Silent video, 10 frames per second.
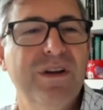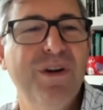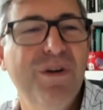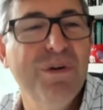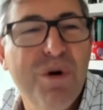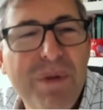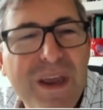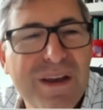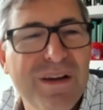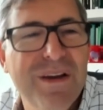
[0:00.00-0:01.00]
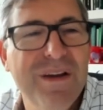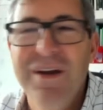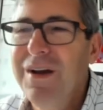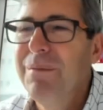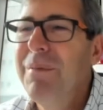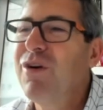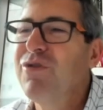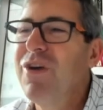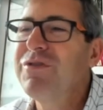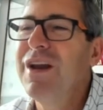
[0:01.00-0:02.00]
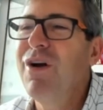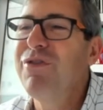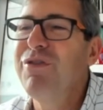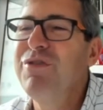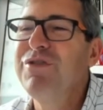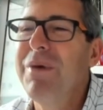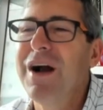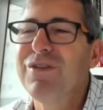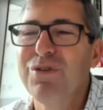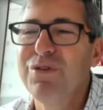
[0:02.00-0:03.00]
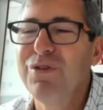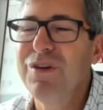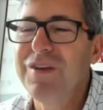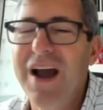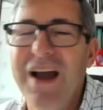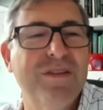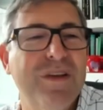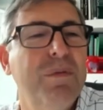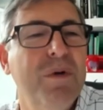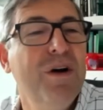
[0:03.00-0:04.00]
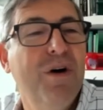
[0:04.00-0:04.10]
You know, it would be Microsoft can offer 50 bucks to, to these guys and say,